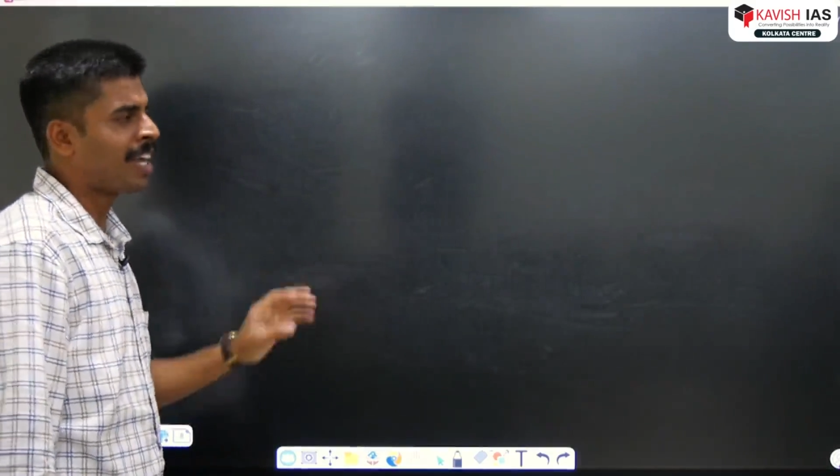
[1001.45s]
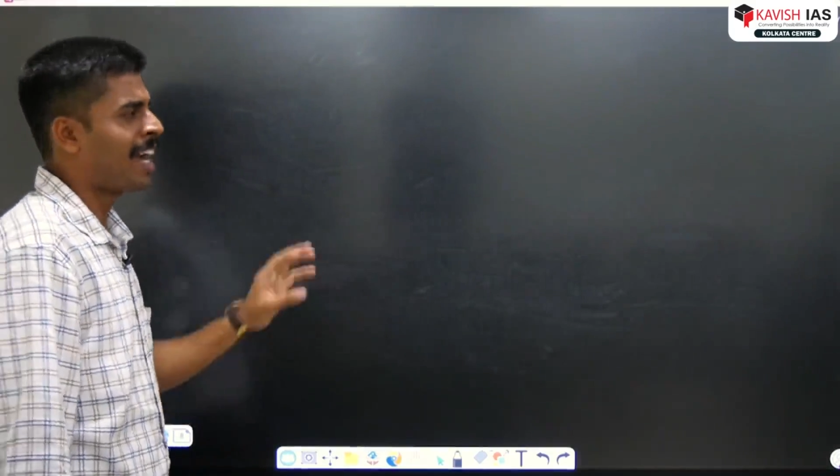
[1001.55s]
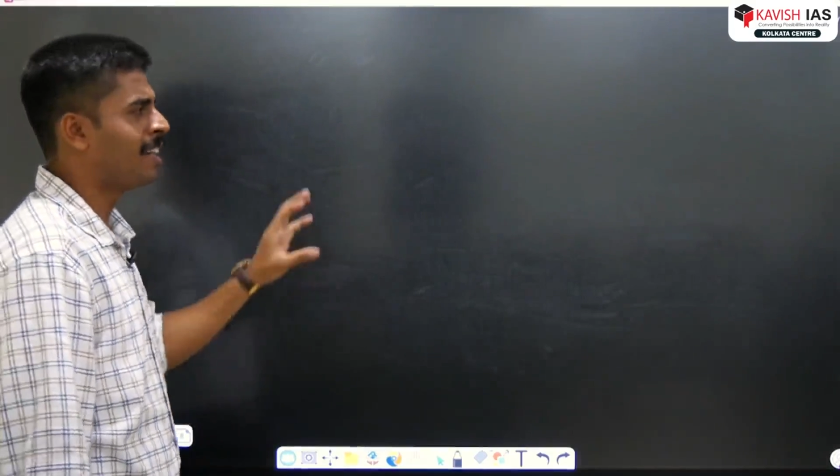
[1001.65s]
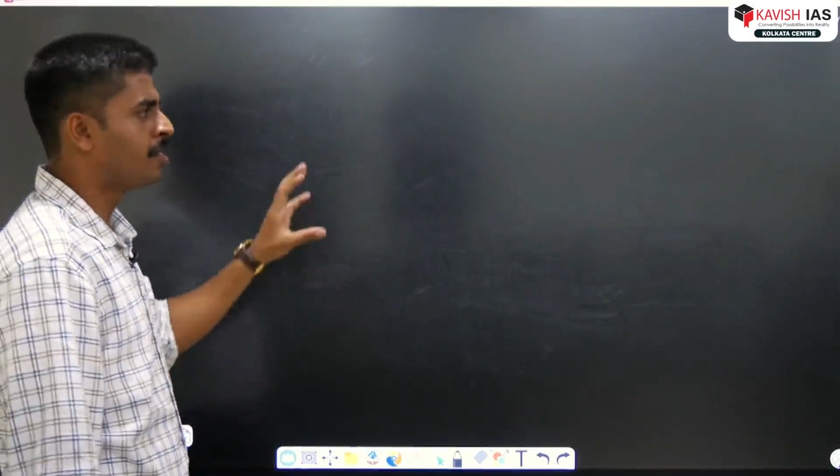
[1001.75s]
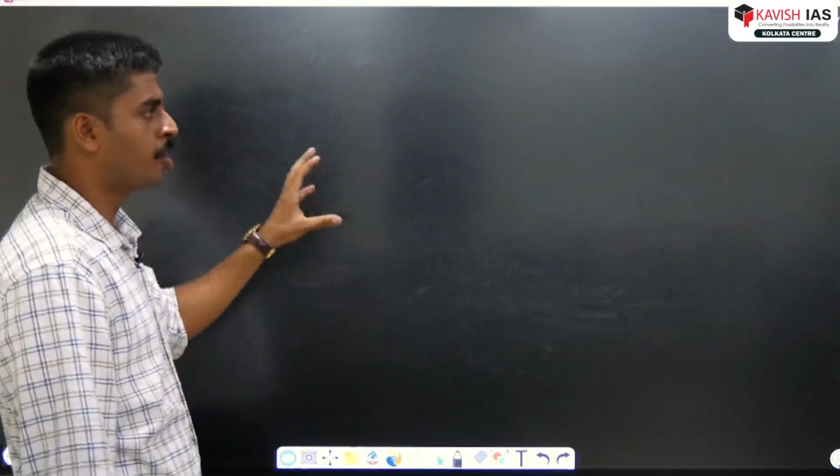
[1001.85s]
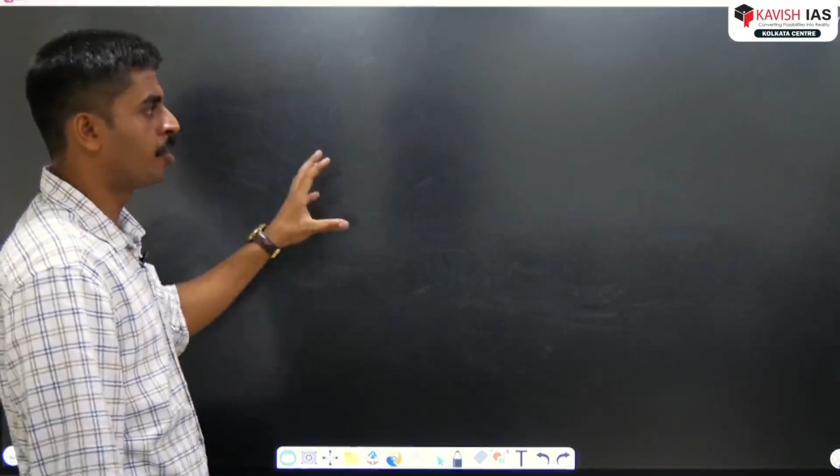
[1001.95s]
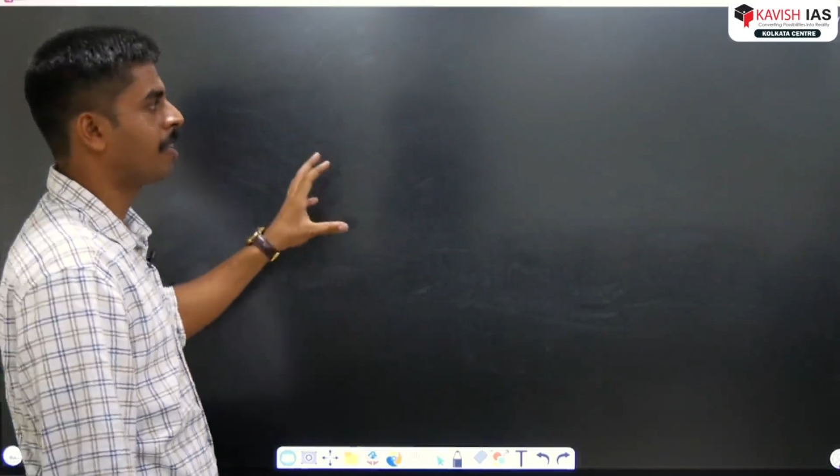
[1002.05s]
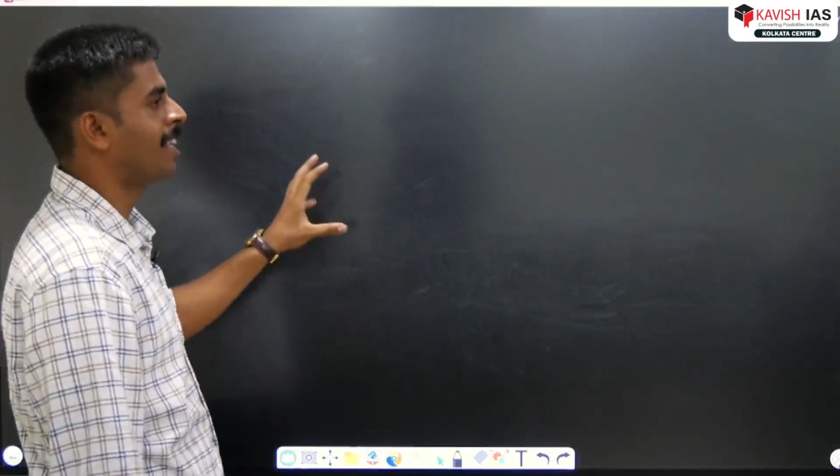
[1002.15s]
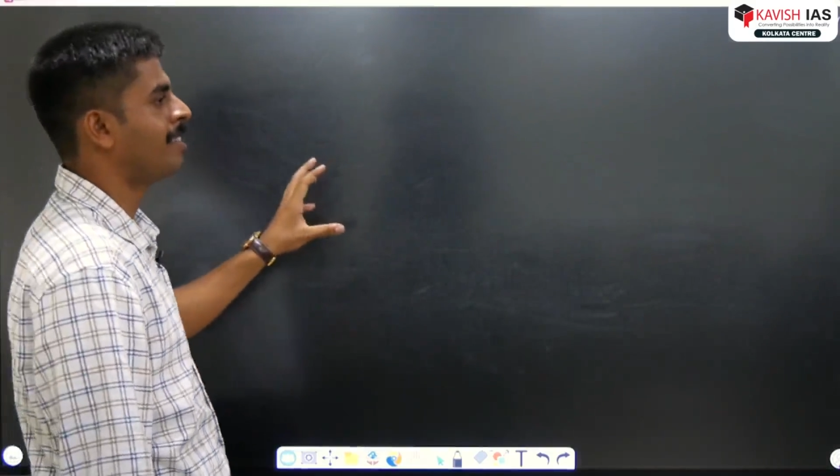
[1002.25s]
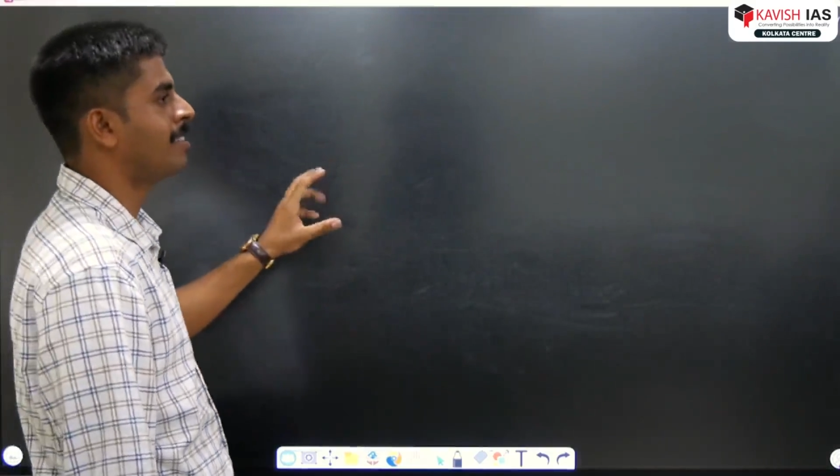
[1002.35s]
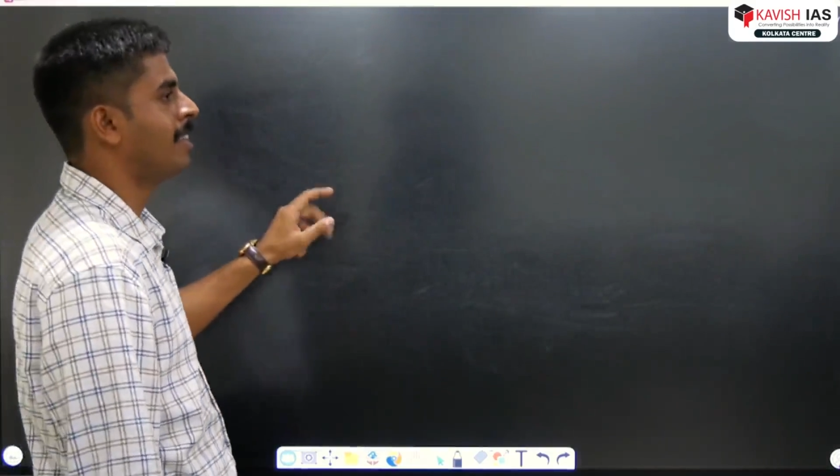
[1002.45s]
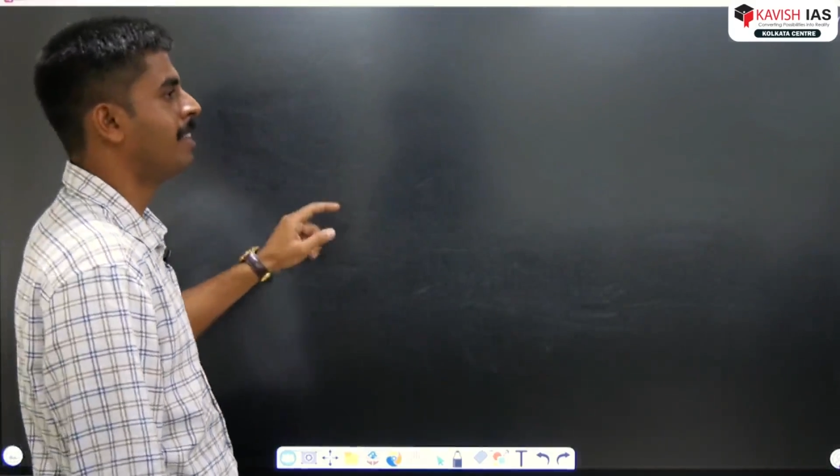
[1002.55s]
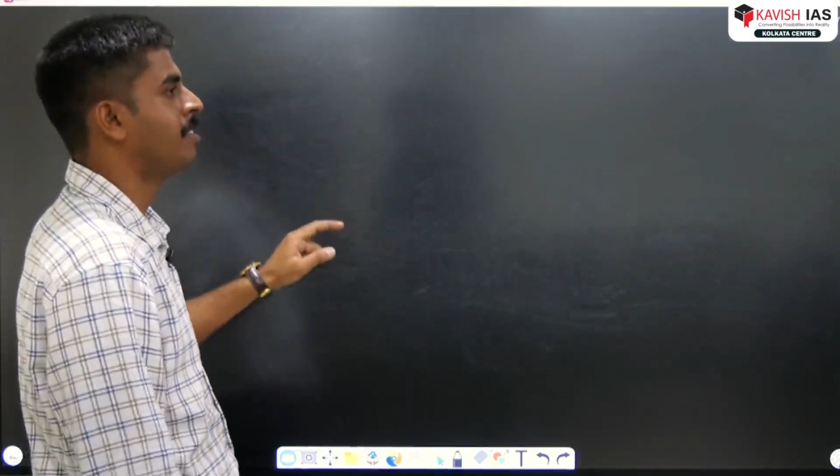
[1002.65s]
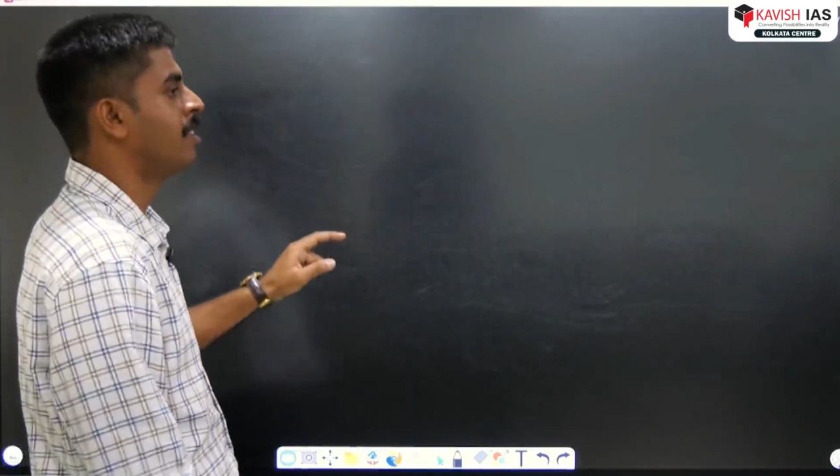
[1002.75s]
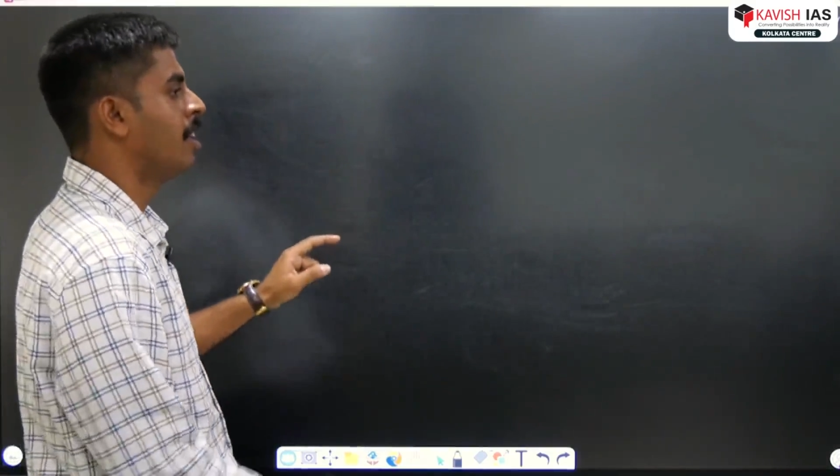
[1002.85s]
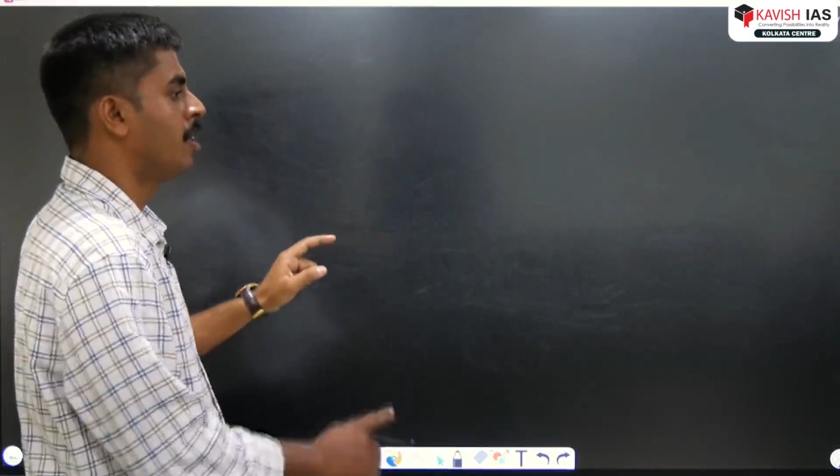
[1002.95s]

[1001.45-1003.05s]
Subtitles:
And in shorter case studies,